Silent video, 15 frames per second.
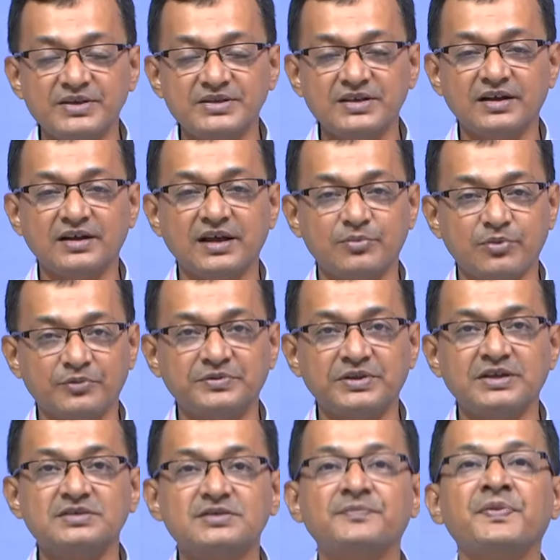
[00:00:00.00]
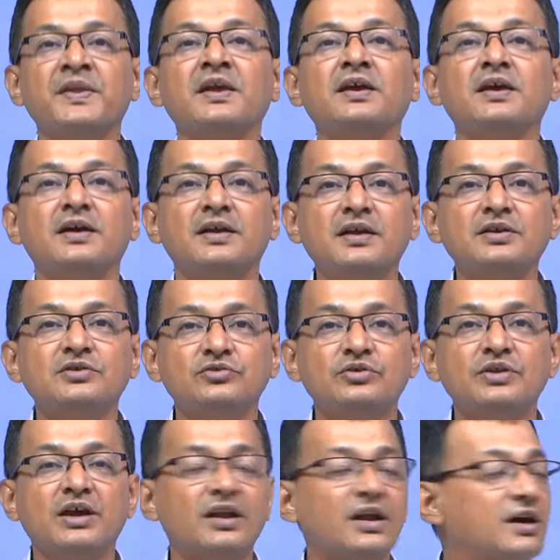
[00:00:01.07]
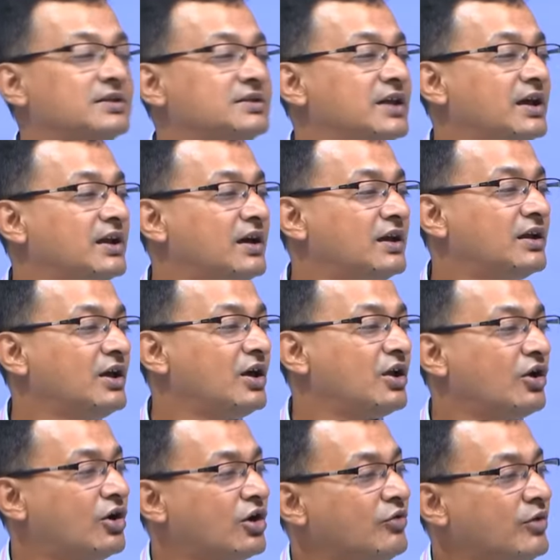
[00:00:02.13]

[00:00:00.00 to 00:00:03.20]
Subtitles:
and type of things, right. So, there are lot of